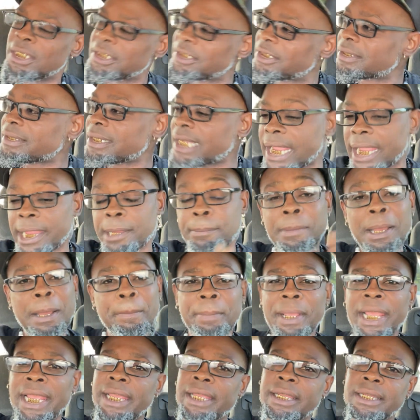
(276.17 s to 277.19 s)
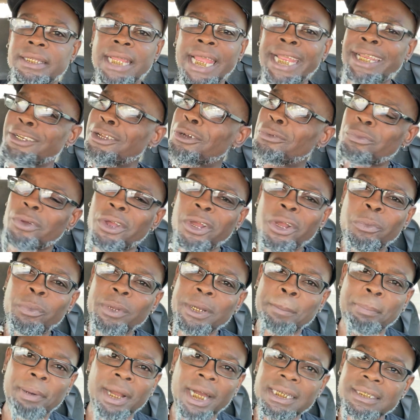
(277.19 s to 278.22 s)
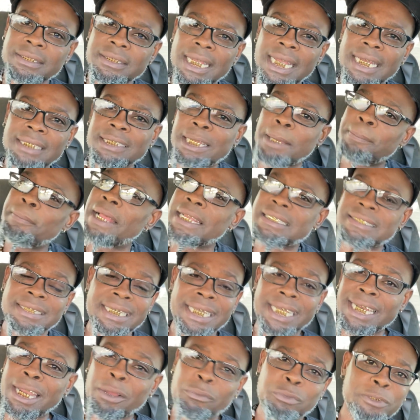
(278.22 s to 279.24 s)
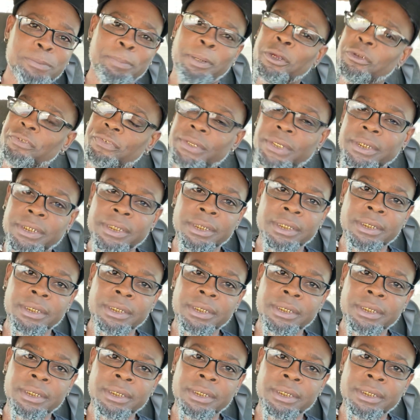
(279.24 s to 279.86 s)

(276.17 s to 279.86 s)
Just say, hey, my bad. Ain't nothing wrong with apologizing. I'm not saying I was perfect.